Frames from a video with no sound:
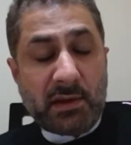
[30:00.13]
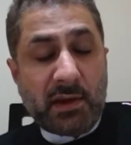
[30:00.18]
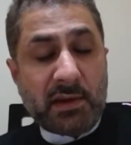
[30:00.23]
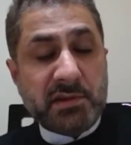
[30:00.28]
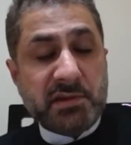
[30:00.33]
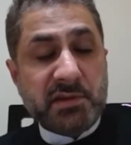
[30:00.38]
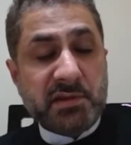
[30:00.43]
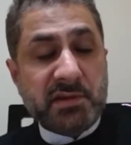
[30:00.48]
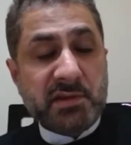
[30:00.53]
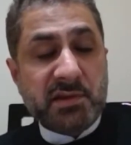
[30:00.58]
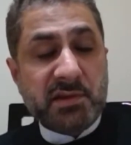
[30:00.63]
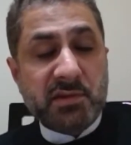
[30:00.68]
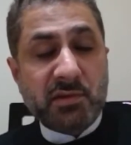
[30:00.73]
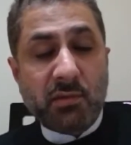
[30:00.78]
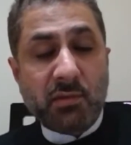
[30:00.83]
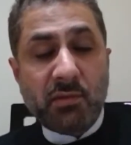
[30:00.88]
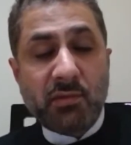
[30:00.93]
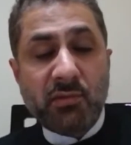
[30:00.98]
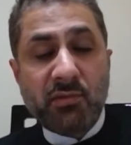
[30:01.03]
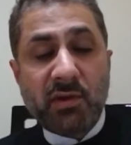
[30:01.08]
And she says,
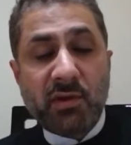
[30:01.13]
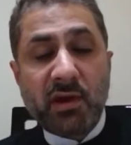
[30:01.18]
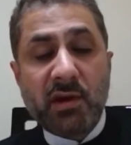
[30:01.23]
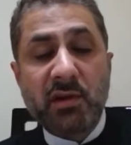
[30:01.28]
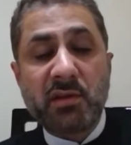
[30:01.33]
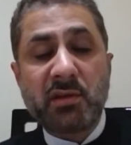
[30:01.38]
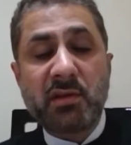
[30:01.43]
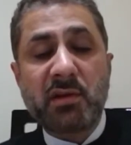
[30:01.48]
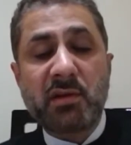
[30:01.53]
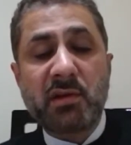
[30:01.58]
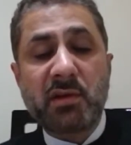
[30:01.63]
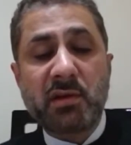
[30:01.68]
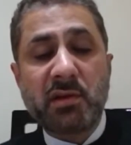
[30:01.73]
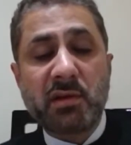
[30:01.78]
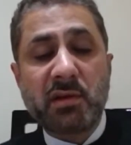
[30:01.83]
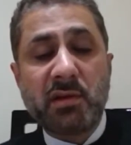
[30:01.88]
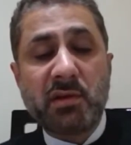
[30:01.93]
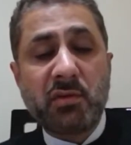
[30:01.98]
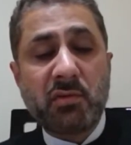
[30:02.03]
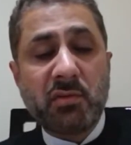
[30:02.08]
"Oh,
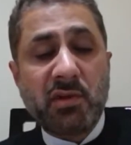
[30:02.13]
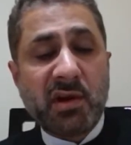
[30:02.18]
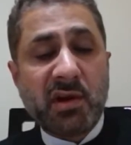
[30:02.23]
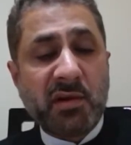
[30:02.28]
father, you